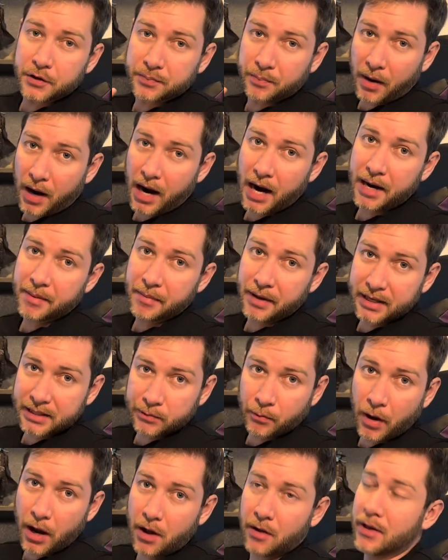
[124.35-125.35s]
behind me
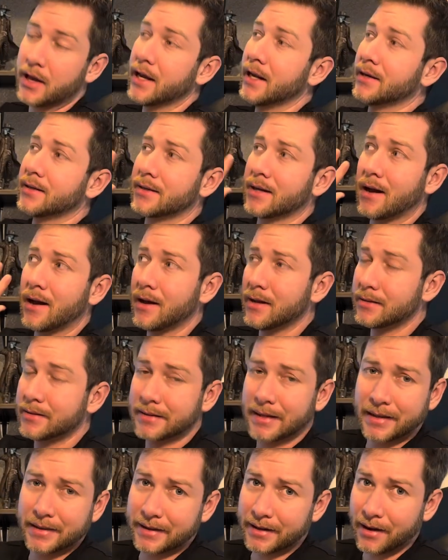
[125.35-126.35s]
as well, and tons
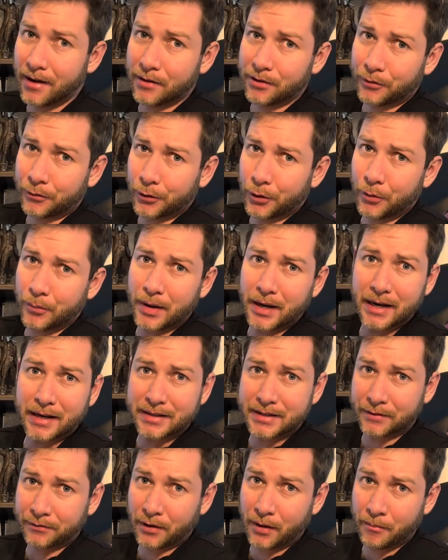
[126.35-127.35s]
in the other room in a
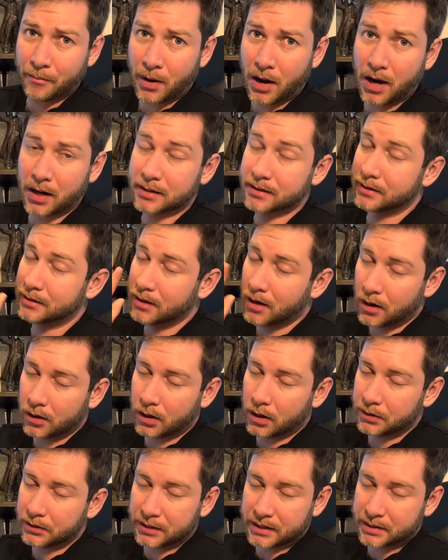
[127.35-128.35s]
different box, not
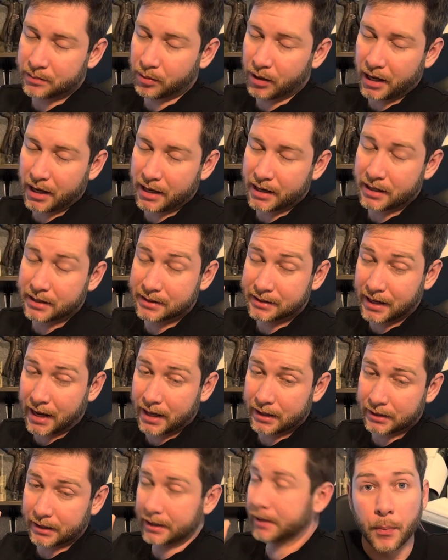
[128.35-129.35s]
on display,
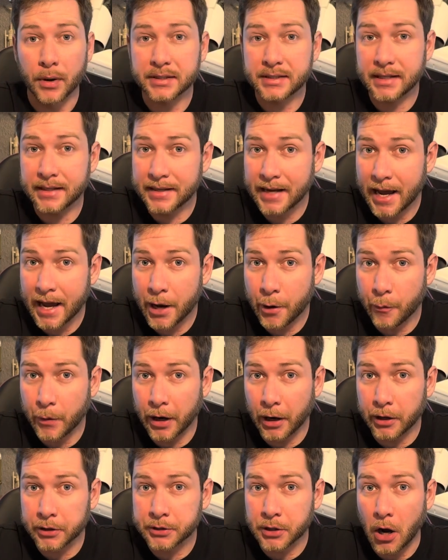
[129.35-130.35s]
sadly. But today we
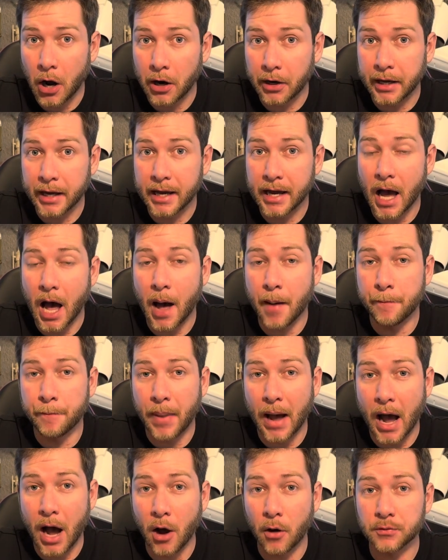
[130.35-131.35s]
are talking
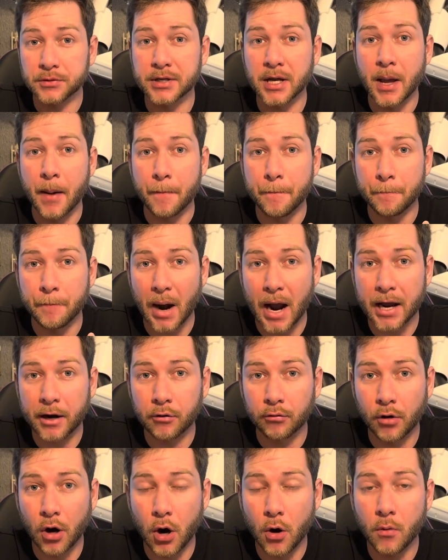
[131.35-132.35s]
about
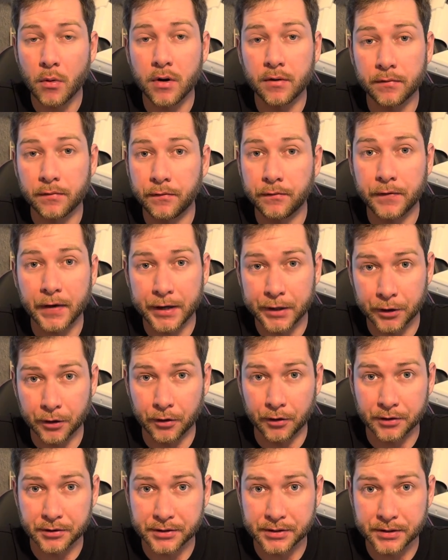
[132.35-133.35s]
micro
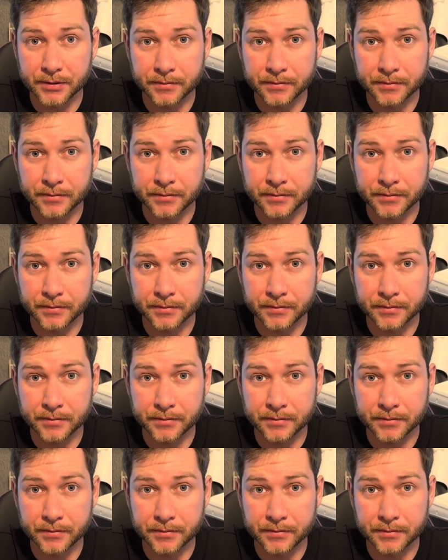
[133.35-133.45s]
figures.